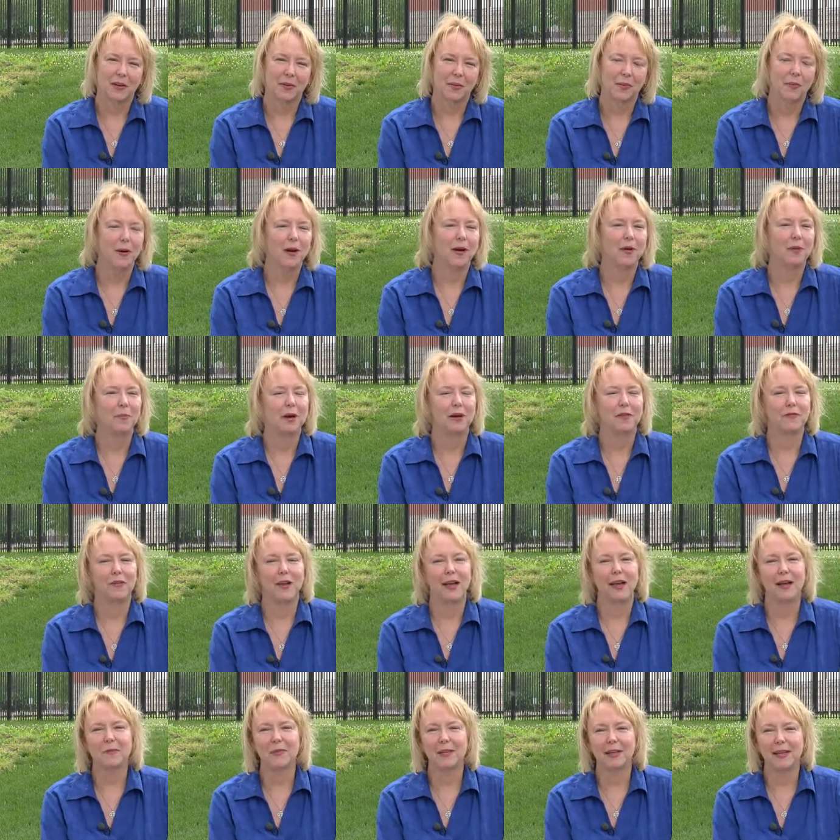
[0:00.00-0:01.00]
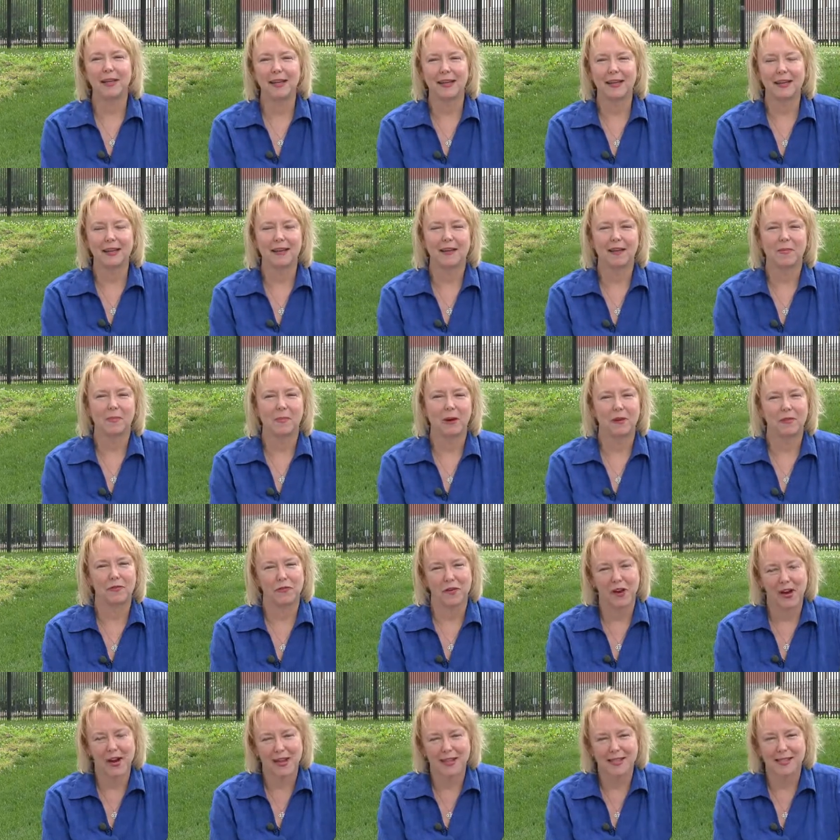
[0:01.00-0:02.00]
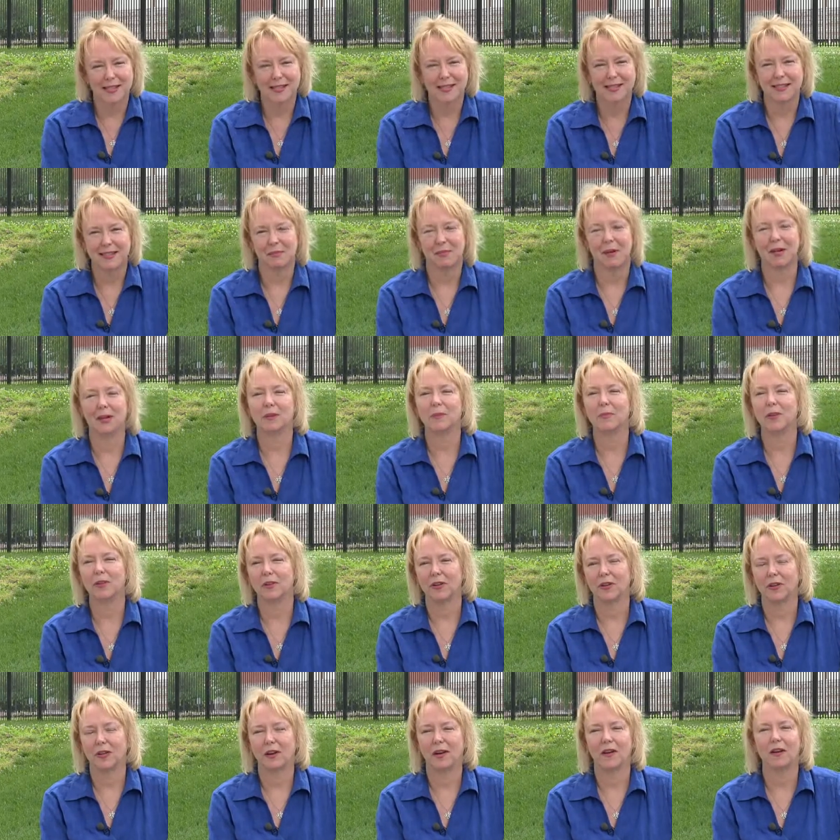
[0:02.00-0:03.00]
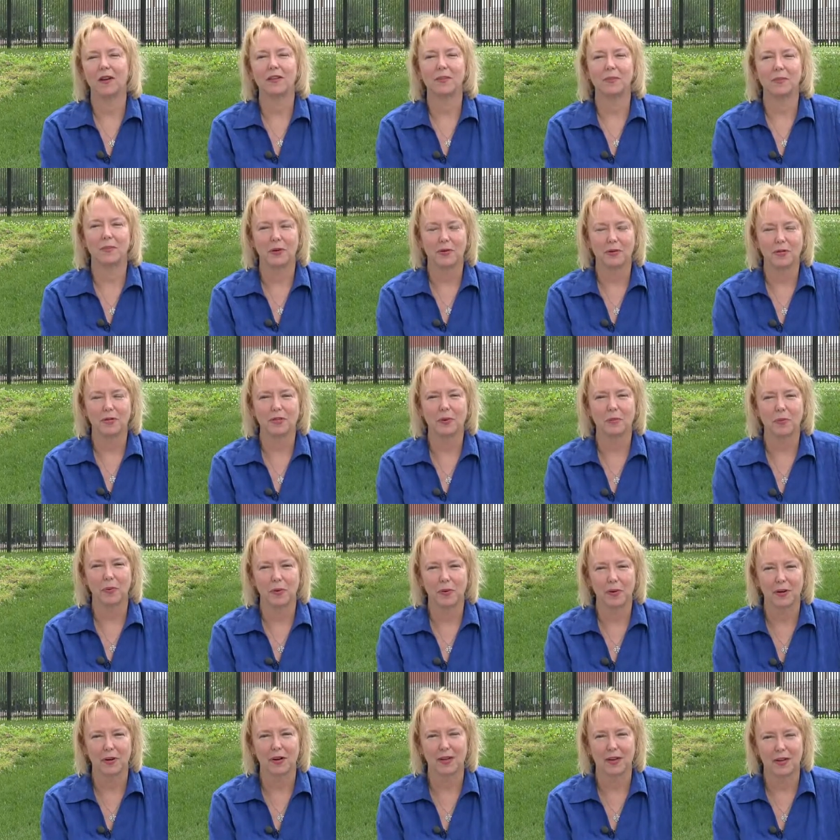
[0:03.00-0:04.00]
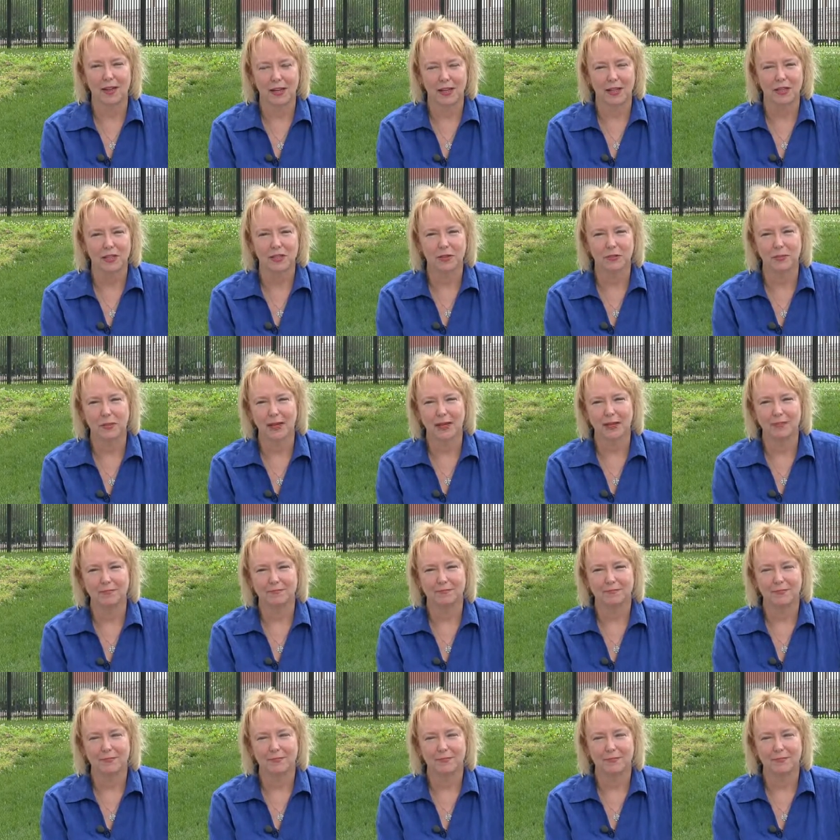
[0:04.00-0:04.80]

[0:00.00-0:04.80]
Well, my family, my friends, and my community are the most important thing to me.